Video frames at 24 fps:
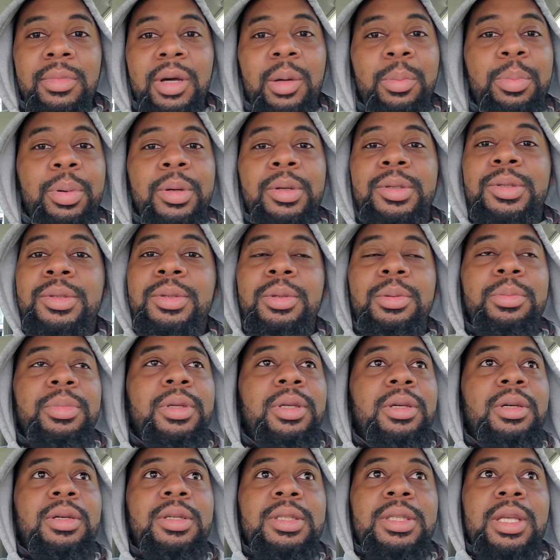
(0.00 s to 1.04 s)
my personal
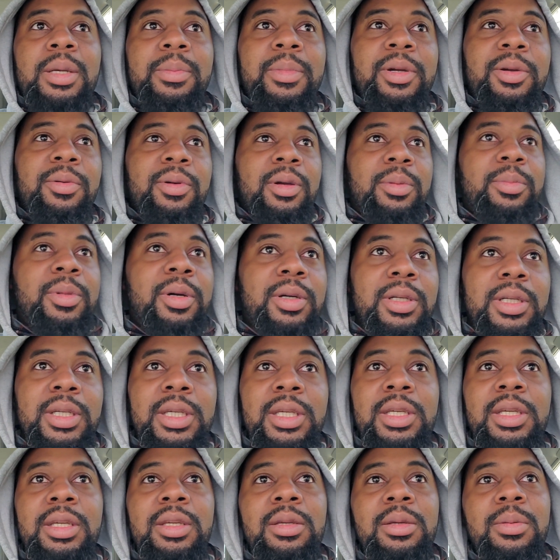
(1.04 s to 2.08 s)
builds like my Grand
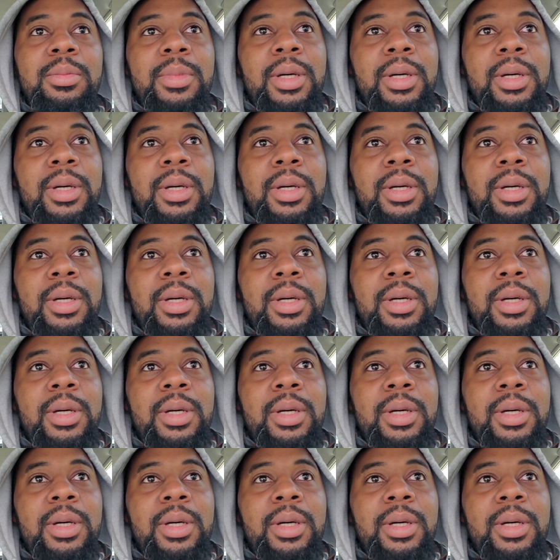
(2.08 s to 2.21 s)
Marquis,